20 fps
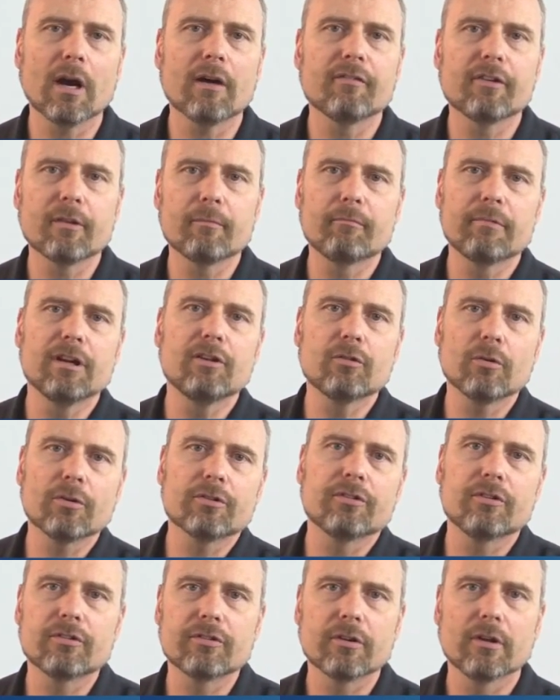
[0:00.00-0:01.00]
offer them
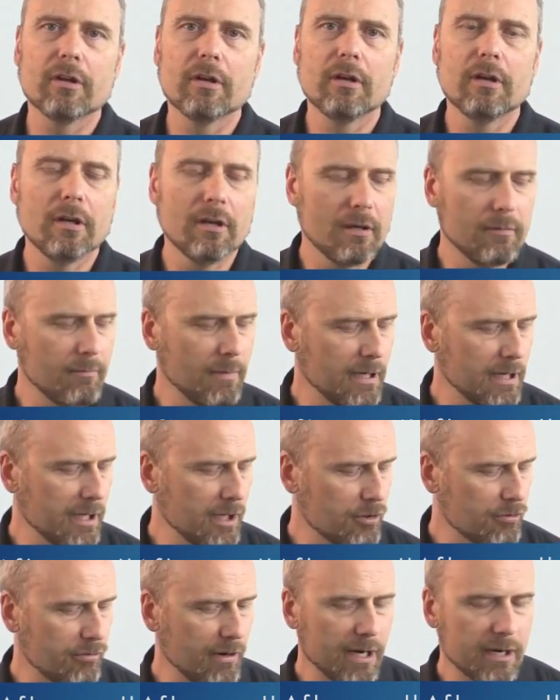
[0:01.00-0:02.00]
resources,
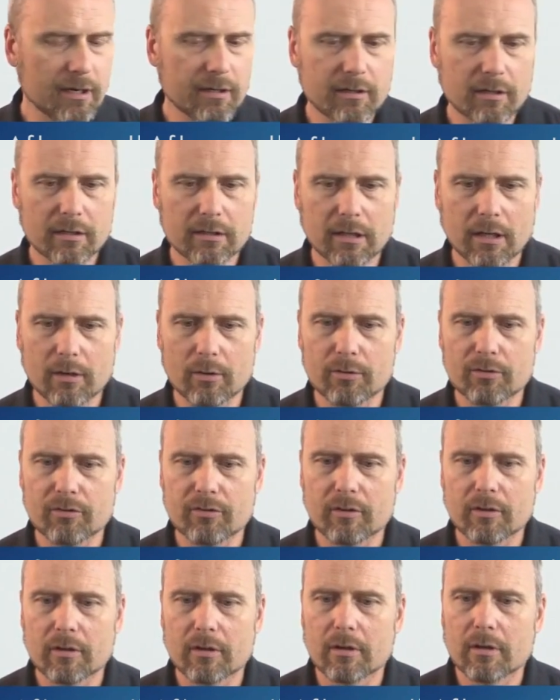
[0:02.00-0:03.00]
money, credit, and loans?